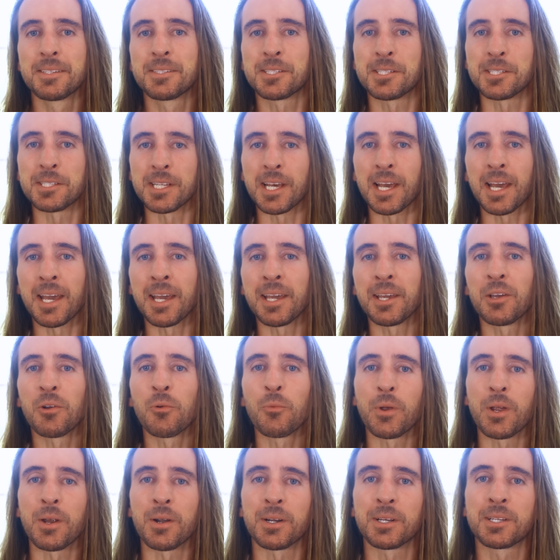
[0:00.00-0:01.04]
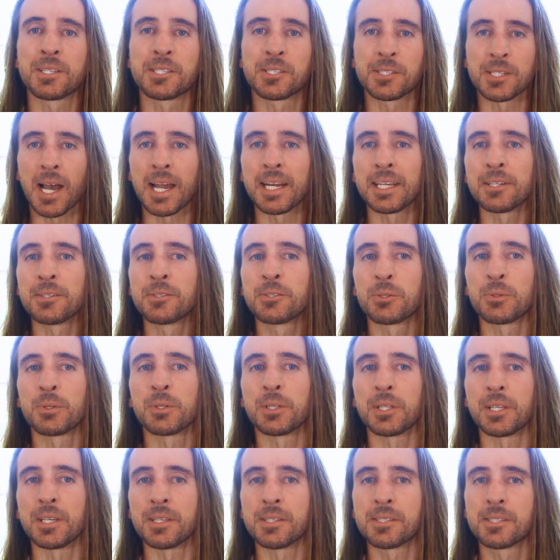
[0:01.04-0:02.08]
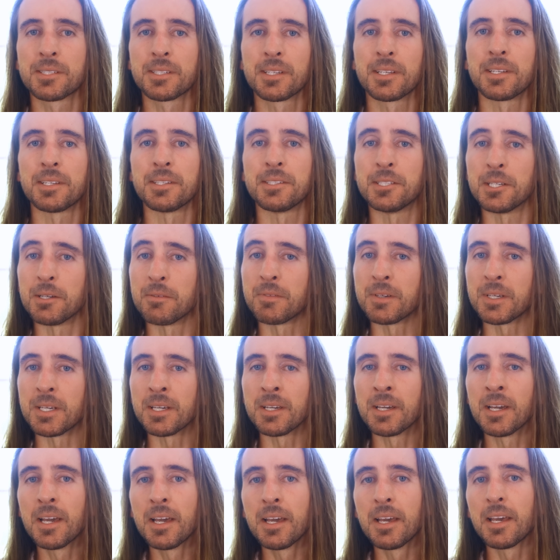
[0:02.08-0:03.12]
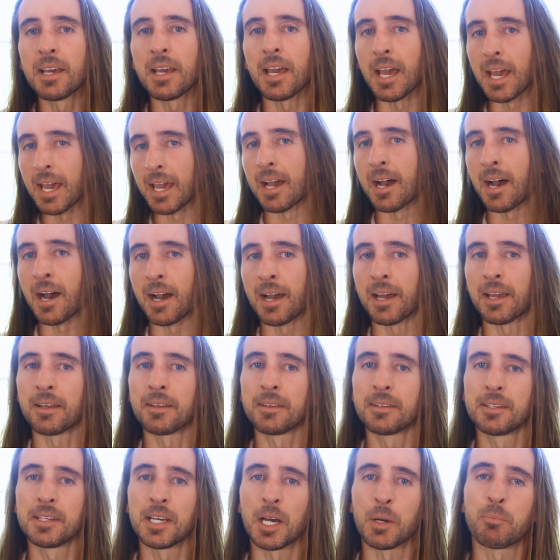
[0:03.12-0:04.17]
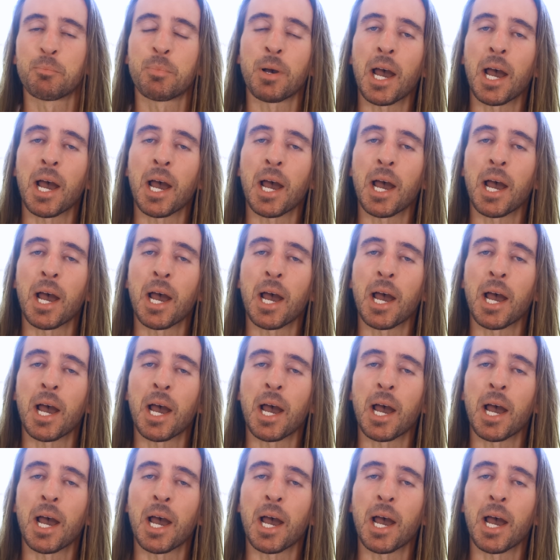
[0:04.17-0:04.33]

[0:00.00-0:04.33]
Today, we are excited to release Divi AI, a